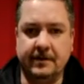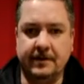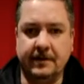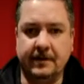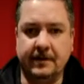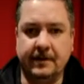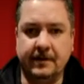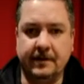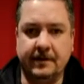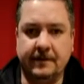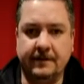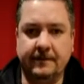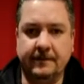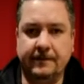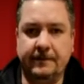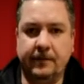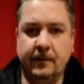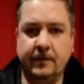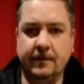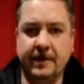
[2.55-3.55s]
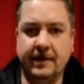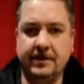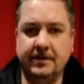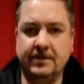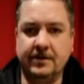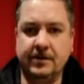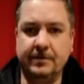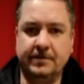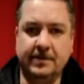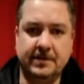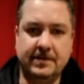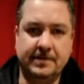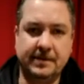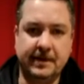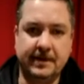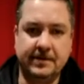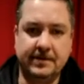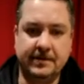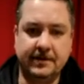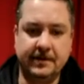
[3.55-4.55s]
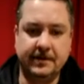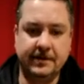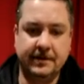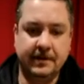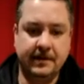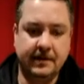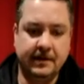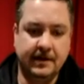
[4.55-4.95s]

the Foaming Soap Dispenser.